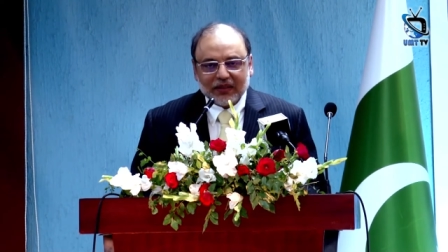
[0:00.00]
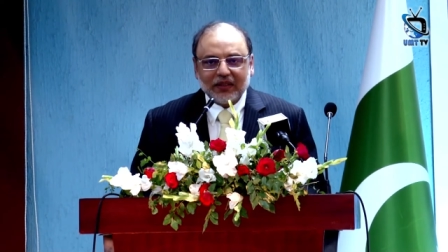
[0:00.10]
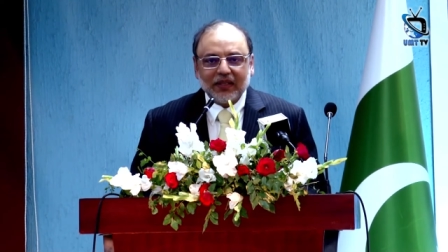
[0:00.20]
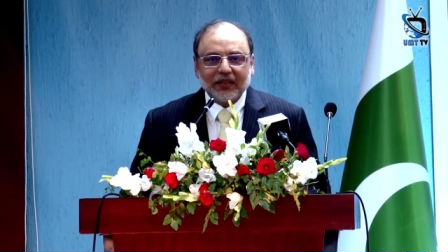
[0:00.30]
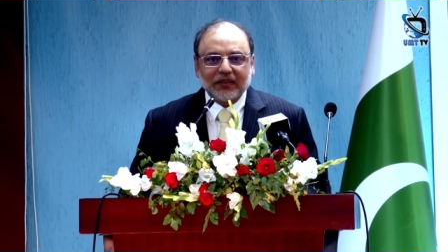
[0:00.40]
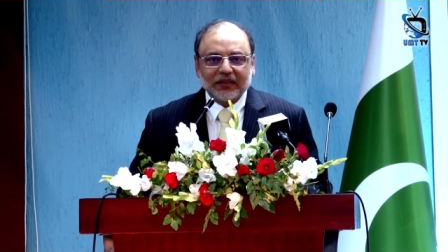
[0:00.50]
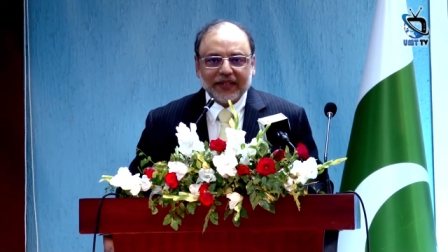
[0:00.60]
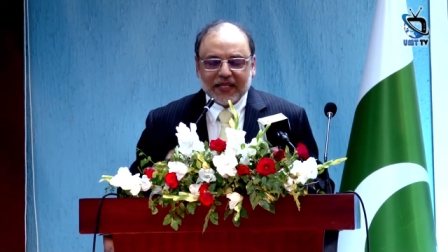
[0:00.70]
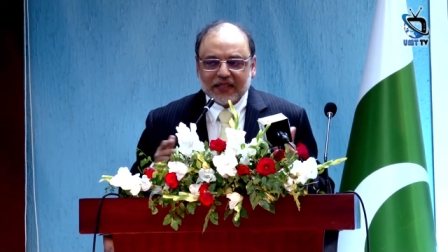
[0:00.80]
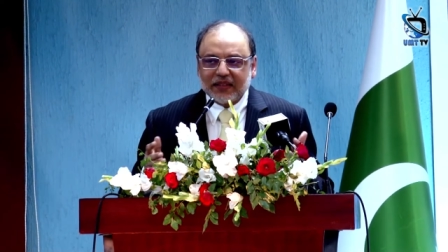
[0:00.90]
uh, the
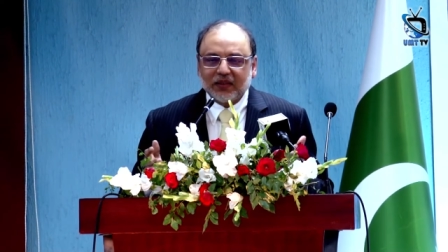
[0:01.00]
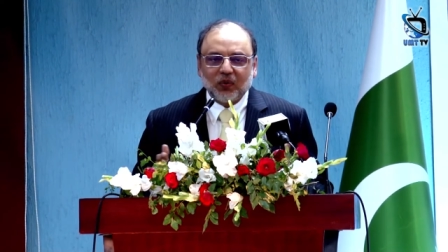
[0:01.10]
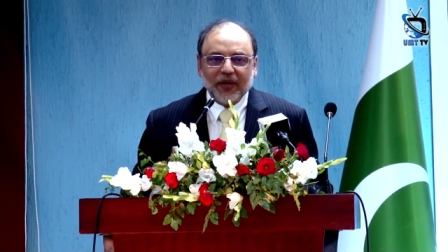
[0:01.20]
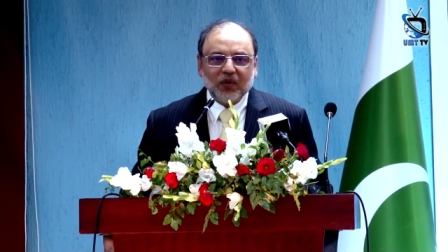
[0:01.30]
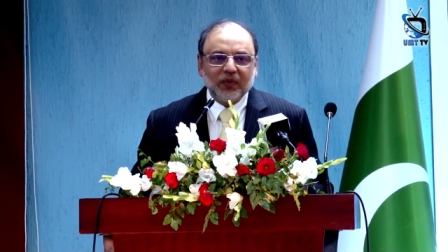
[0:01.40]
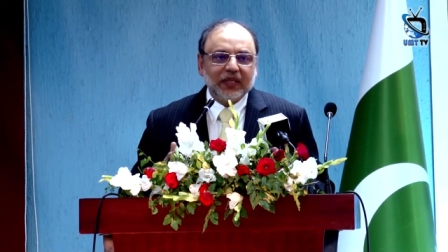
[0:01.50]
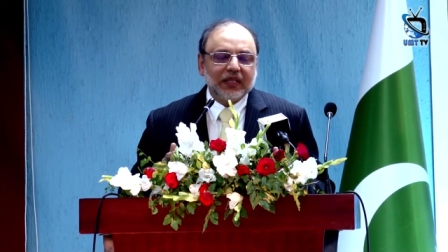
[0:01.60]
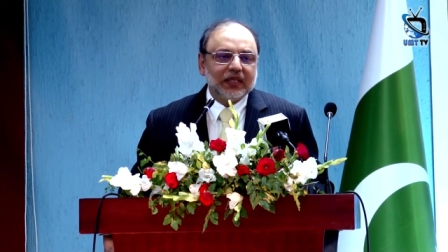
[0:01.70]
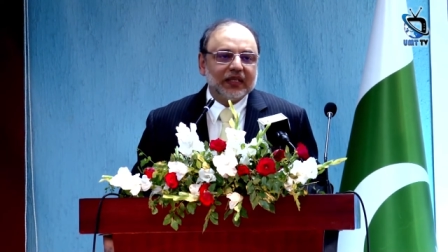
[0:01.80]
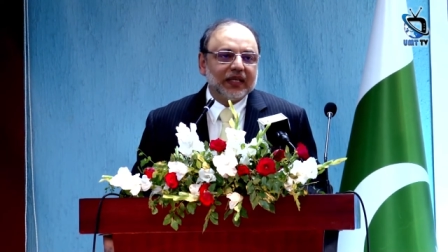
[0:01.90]
things the way we
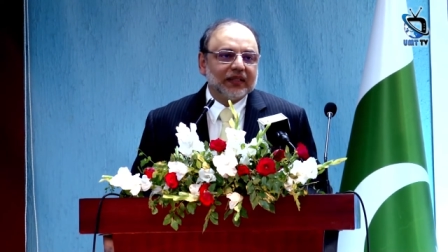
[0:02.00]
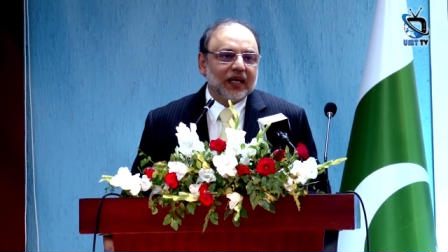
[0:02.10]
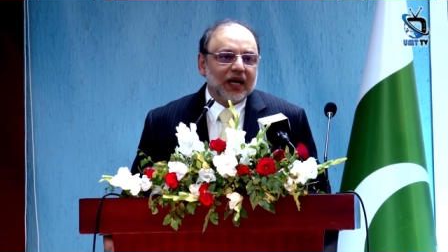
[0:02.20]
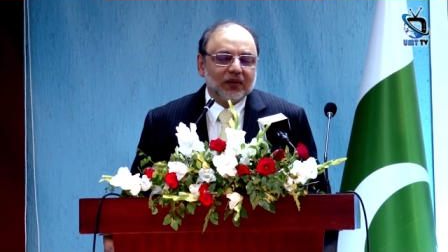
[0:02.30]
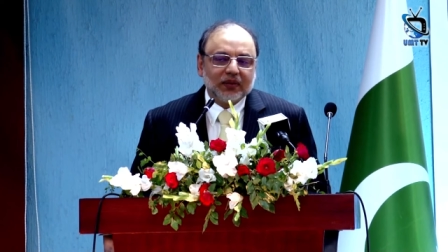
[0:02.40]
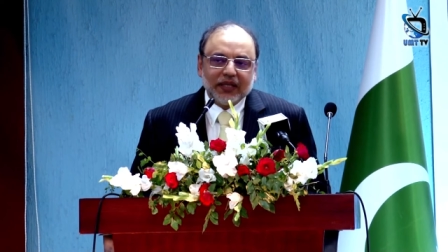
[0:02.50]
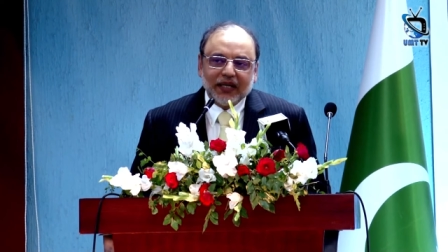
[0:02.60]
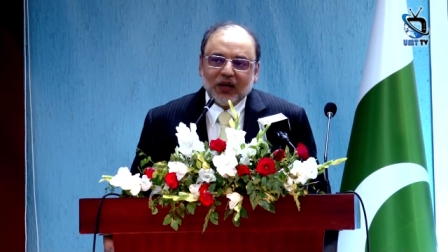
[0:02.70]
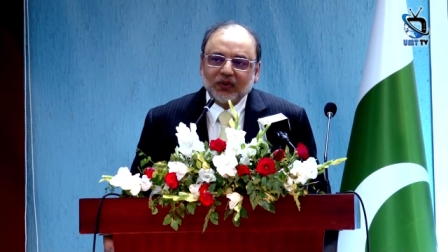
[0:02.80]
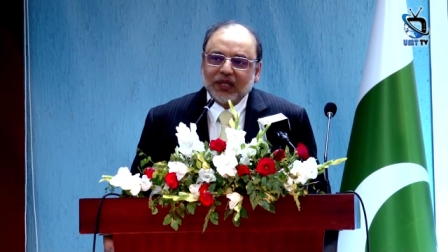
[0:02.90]
lay out, lay
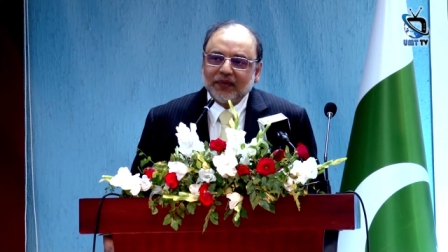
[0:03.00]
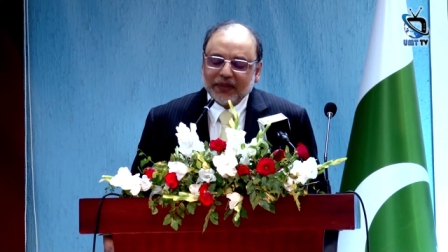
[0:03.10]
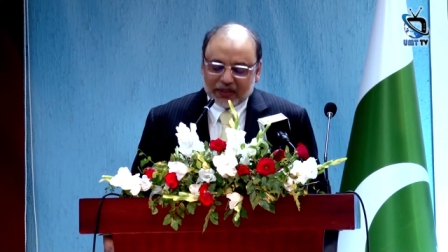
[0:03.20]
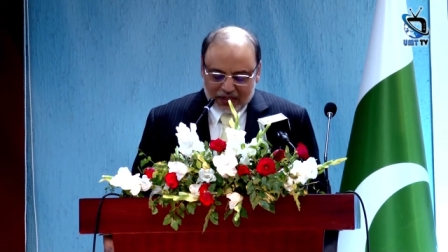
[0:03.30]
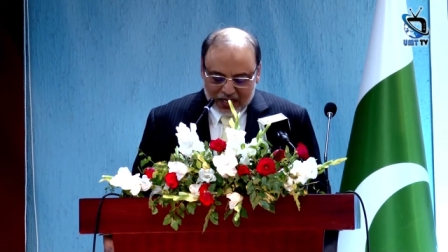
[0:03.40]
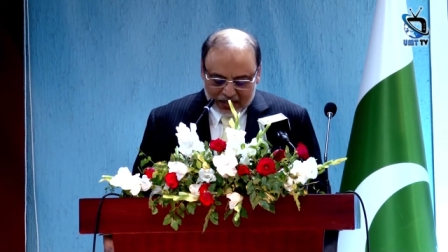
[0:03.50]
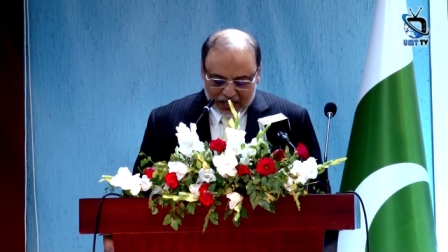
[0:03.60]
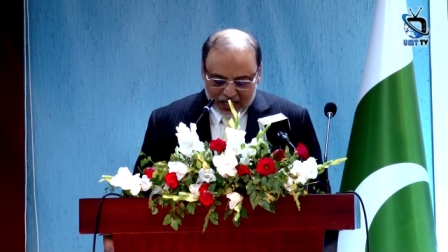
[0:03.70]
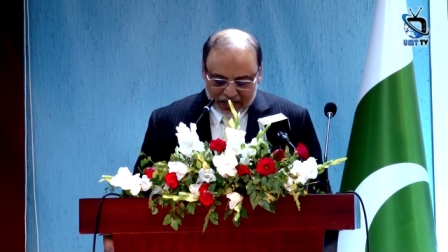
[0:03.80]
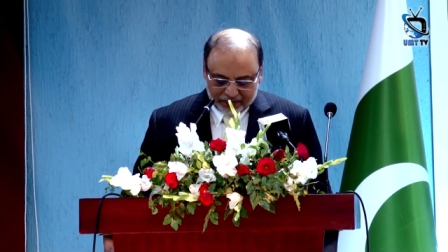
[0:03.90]
out our, our,
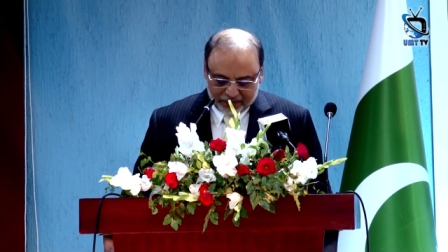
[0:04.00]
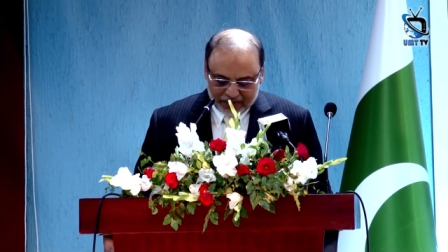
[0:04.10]
our,